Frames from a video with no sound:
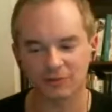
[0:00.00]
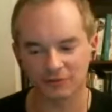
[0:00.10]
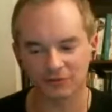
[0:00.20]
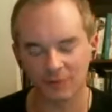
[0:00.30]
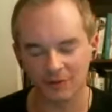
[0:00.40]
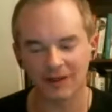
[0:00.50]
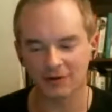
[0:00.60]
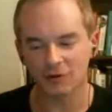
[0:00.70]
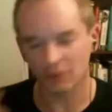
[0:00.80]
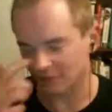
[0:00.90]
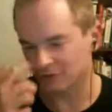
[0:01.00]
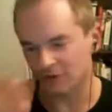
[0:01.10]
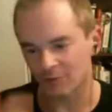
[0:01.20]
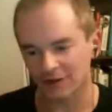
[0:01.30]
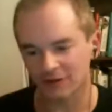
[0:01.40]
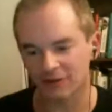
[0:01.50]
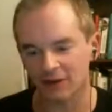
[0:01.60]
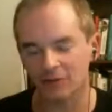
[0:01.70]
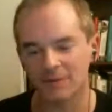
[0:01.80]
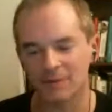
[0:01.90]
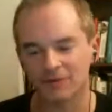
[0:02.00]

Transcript: term and not a normative term, because, like, when people say